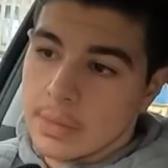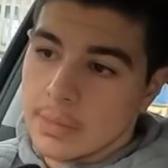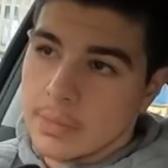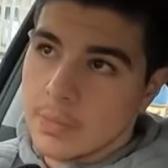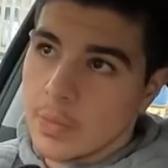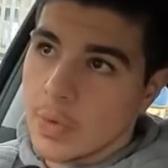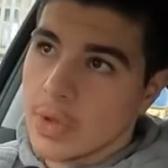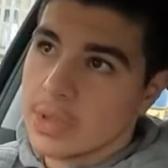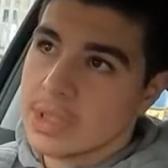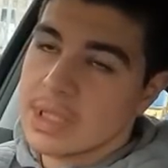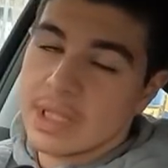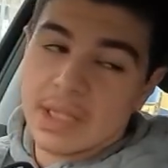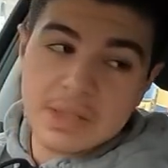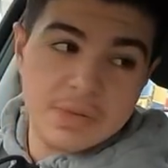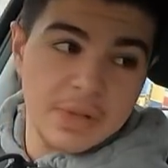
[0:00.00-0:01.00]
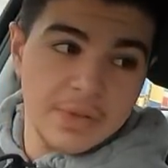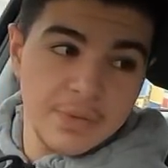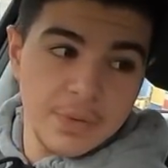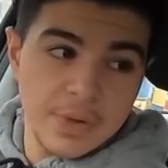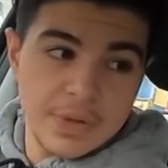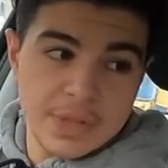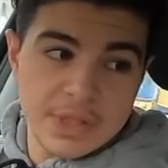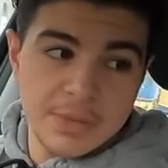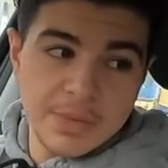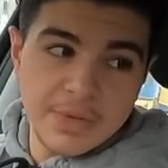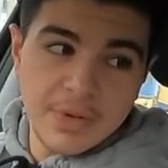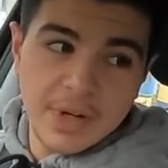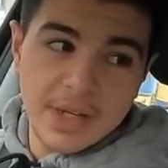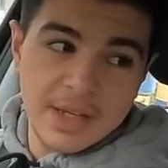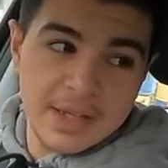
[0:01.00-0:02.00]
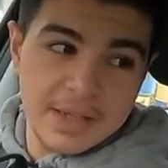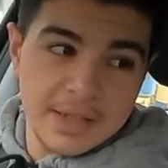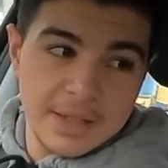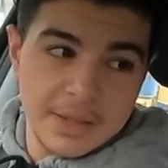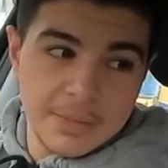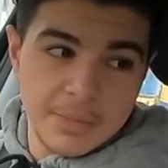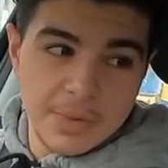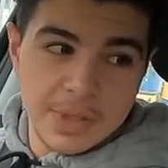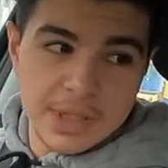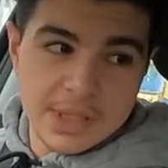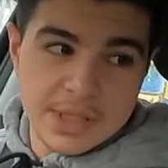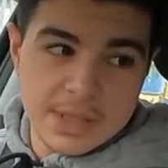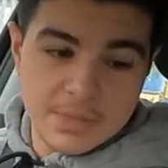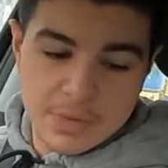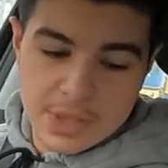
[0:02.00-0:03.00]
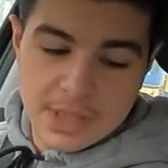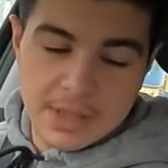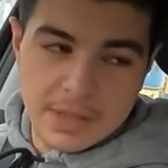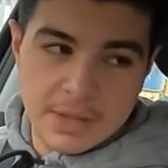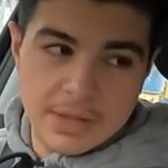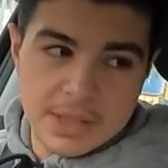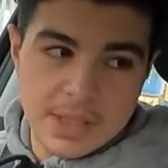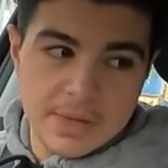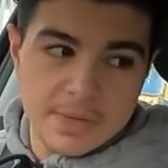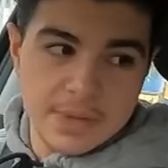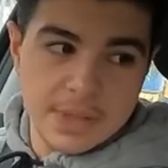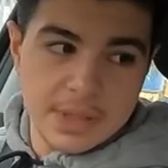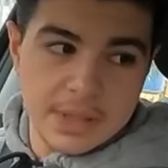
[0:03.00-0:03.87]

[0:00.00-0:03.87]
Well, see, that's what I thought it was going to be right. Yeah. But it's was it, left. It?